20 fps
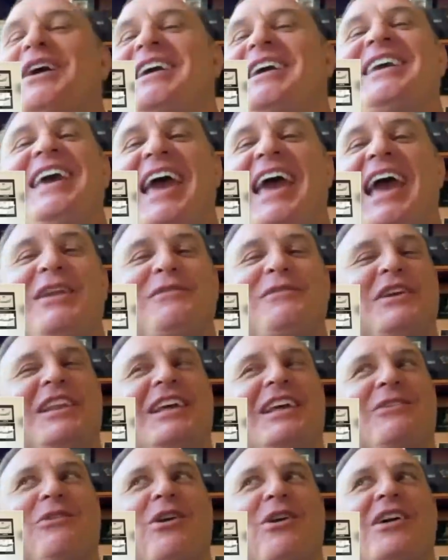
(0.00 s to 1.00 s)
You're like, and if
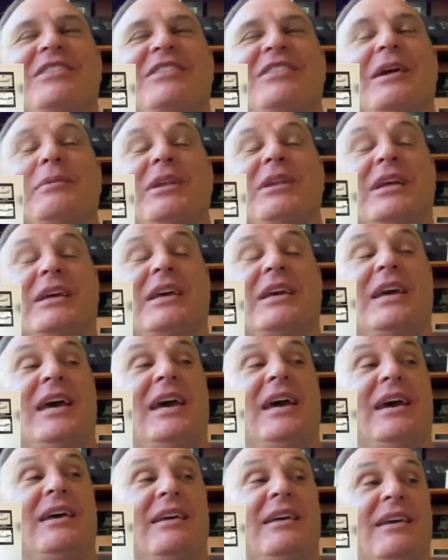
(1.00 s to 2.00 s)
you did it wrong, they'd be like,
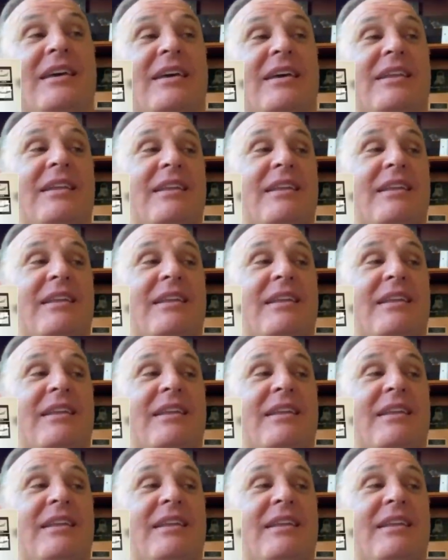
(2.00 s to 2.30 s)
yeah,